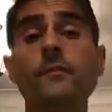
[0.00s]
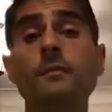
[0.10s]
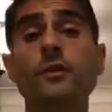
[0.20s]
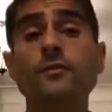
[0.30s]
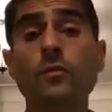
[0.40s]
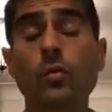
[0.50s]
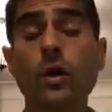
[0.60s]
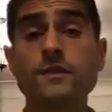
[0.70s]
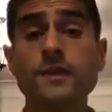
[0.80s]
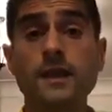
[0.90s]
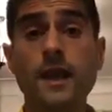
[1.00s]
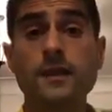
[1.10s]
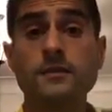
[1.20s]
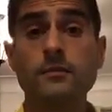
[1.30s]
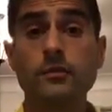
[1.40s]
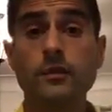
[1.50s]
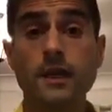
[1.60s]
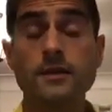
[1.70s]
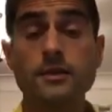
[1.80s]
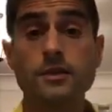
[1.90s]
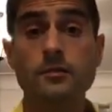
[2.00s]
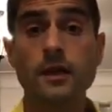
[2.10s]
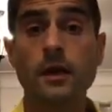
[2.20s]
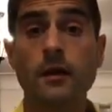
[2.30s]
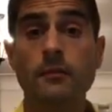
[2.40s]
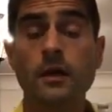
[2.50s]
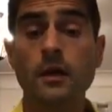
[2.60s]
because the worse it gets, the more addicted you become.